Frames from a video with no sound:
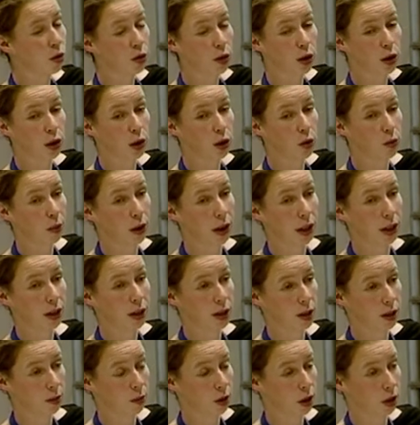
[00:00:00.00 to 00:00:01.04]
the low pain
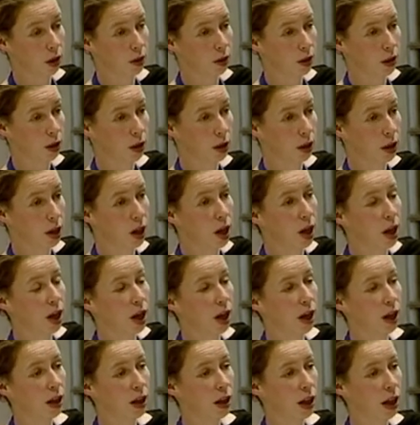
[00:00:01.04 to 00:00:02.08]
stimulus,
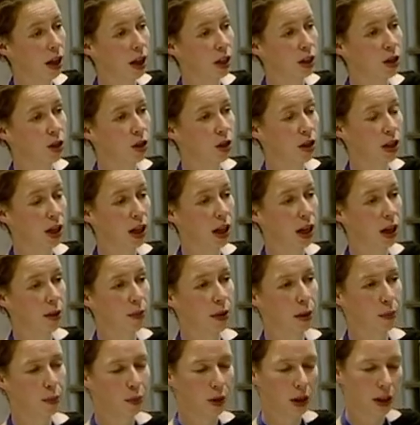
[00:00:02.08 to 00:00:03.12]
and they had to say,
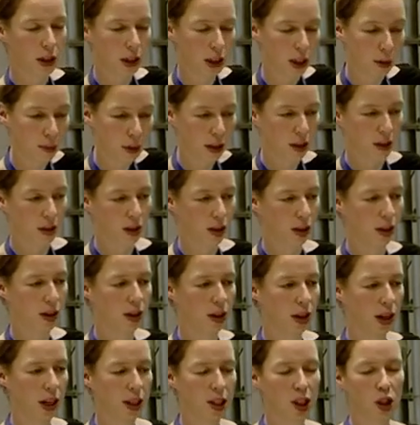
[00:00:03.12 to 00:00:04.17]
by pressing a button,
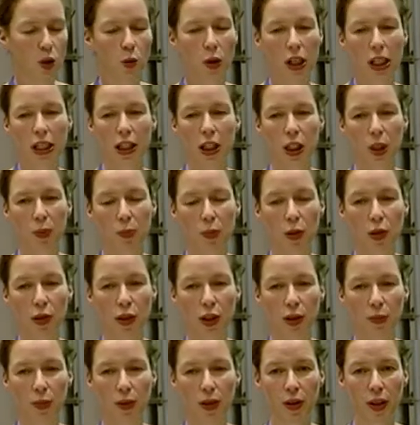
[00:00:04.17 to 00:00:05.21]
as quickly as
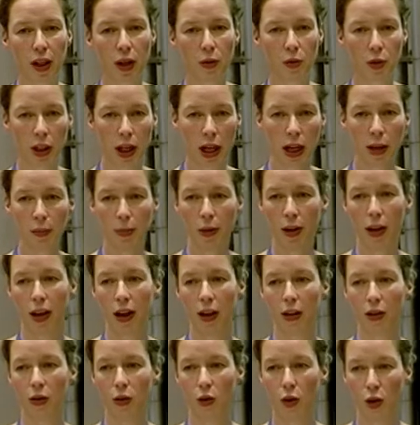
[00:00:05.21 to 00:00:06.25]
possible, that was high pain
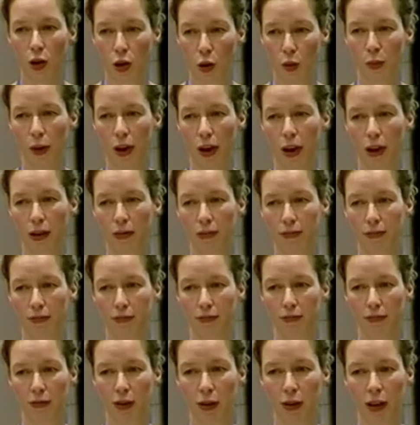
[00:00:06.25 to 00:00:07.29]
or low pain,
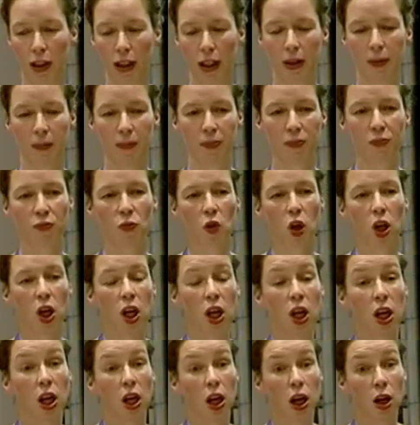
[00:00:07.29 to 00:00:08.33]
okay?
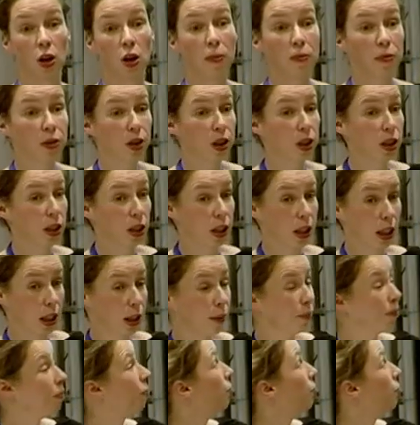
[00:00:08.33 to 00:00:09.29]
And obviously,